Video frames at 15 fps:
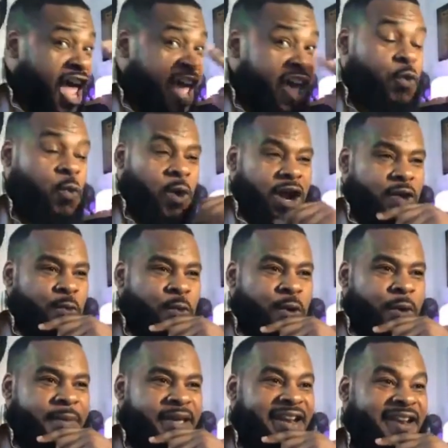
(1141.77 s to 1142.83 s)
and one
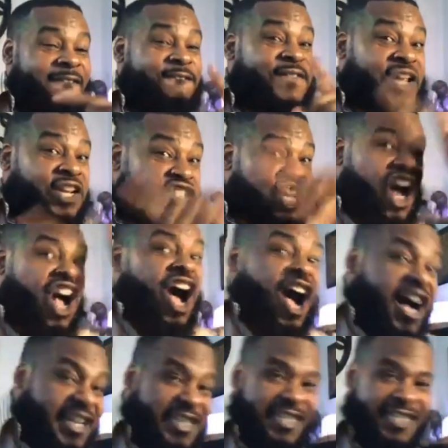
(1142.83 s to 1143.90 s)
woman felt
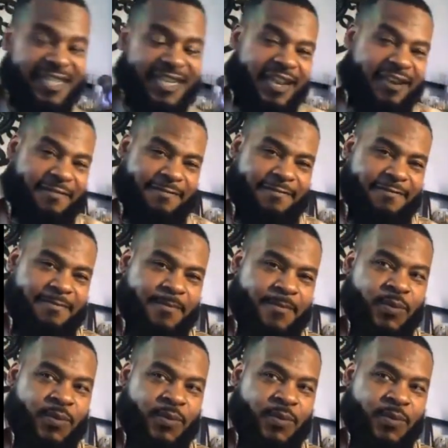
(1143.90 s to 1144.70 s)
unsafe.